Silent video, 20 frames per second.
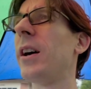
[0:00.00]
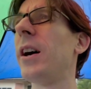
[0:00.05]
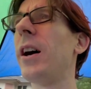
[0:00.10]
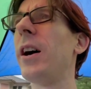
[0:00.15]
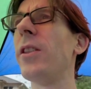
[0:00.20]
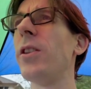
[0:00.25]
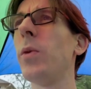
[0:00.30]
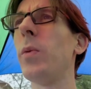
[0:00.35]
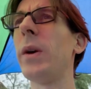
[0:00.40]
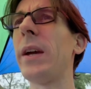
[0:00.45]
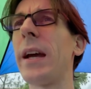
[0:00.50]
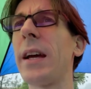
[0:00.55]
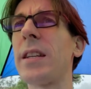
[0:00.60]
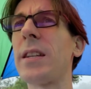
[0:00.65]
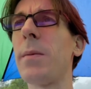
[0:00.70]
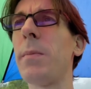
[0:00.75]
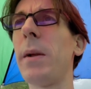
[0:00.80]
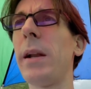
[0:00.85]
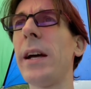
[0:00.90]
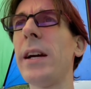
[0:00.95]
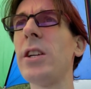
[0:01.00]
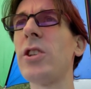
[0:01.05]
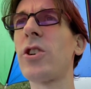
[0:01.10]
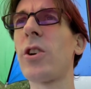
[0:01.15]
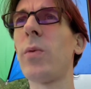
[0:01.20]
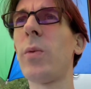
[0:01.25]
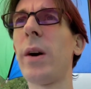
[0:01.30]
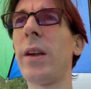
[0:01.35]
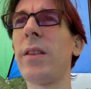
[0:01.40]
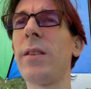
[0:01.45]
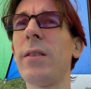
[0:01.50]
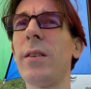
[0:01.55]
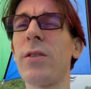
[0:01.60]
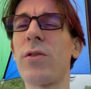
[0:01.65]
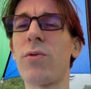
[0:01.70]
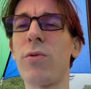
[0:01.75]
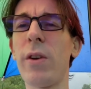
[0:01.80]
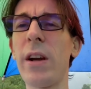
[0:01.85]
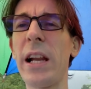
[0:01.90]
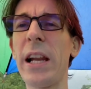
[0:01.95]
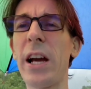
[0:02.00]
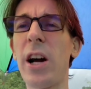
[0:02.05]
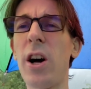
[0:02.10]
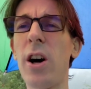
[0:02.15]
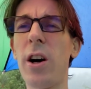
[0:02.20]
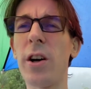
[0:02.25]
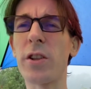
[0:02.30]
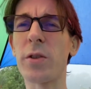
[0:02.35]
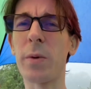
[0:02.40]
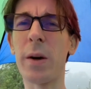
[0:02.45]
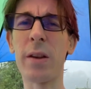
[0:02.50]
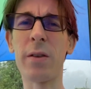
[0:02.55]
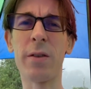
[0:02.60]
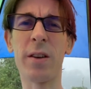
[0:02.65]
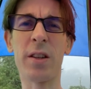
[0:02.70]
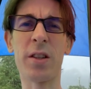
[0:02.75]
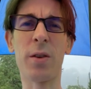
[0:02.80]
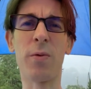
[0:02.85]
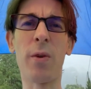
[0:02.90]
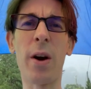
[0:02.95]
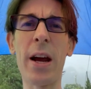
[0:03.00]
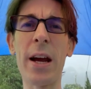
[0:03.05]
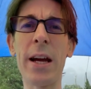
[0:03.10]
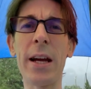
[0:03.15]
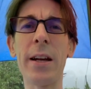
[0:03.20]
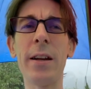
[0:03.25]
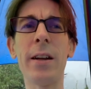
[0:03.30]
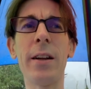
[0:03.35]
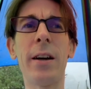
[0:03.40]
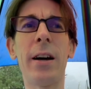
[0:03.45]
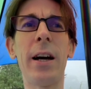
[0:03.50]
uh, that we get in Malaysia, whether it's really hot, whether it's the rain.